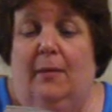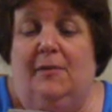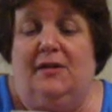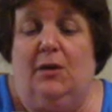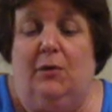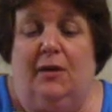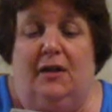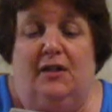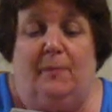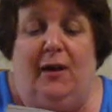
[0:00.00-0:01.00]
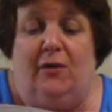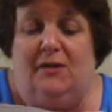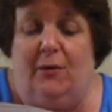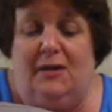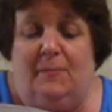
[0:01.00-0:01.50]
You see when it expires.
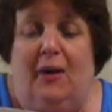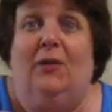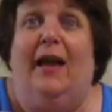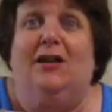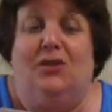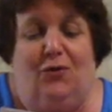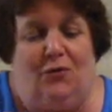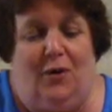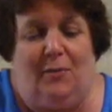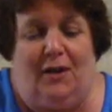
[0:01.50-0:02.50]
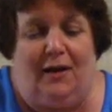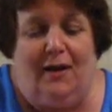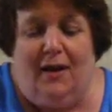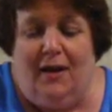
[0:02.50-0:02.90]
Oh, expired last year. No, I'm kidding.